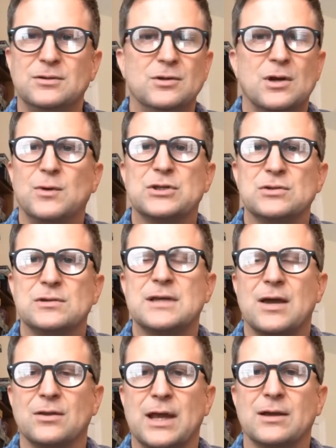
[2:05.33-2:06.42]
You know what you
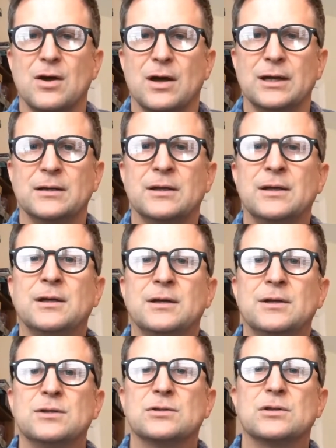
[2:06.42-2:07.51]
sound like on it.
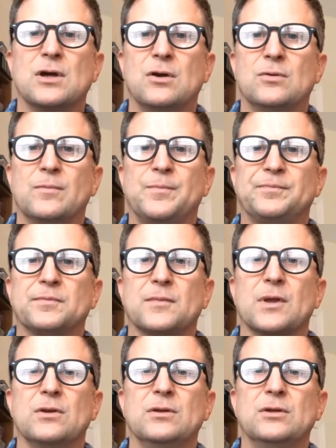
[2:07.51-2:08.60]
So
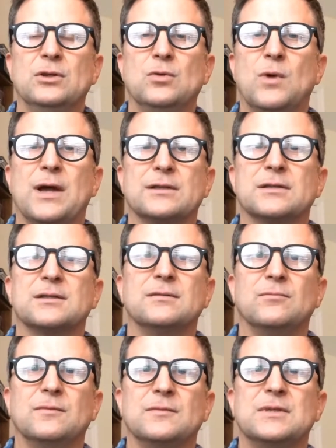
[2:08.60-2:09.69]
you want to
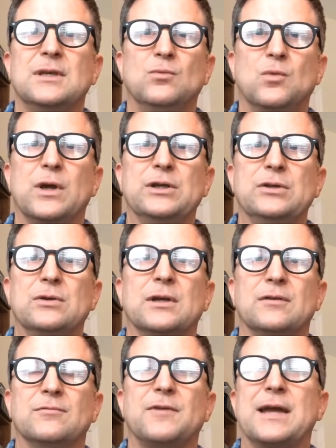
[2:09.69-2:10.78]
see what you
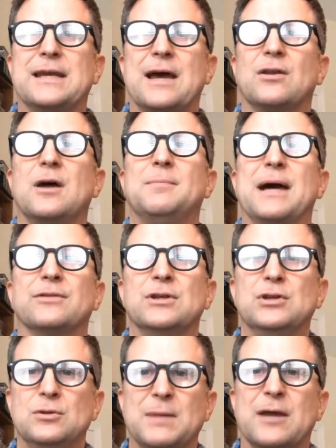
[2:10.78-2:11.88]
can find out about the
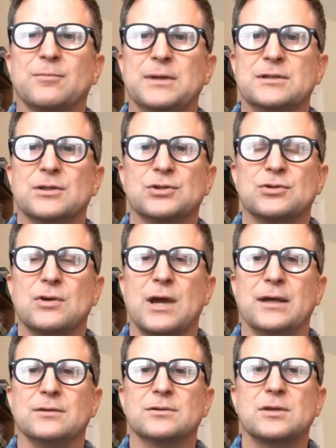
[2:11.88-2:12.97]
new mouthpiece that you're
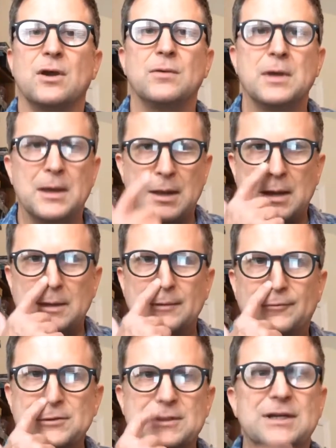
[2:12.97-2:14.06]
trying. So the
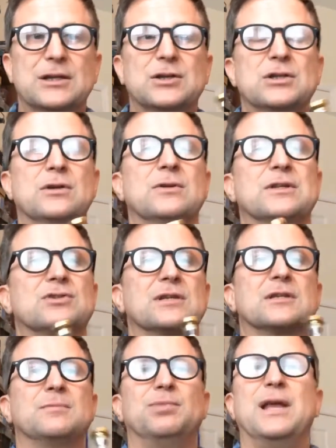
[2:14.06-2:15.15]
first thing to do is
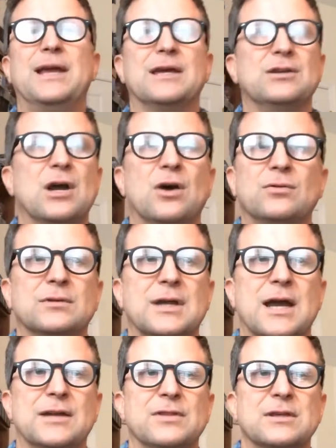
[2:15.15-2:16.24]
just to play a note
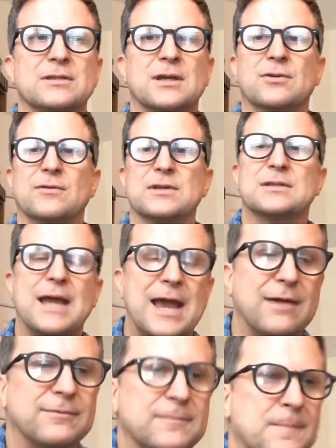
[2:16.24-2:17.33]
kind of in the center of the staff.